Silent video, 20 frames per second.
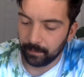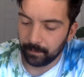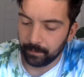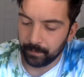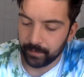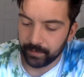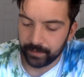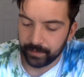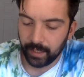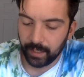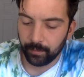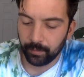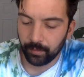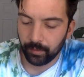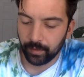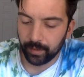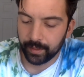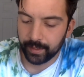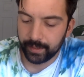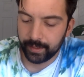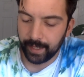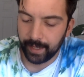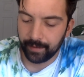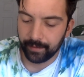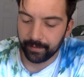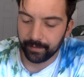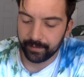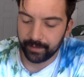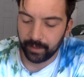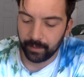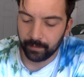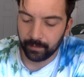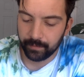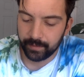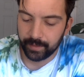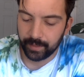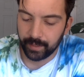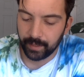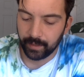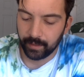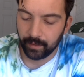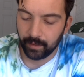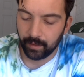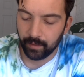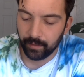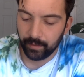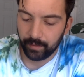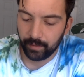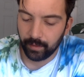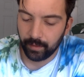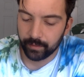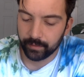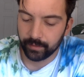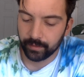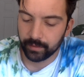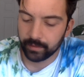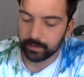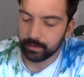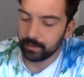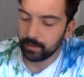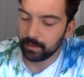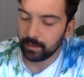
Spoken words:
There's a couple indicators that I'm seeing on the cartridge.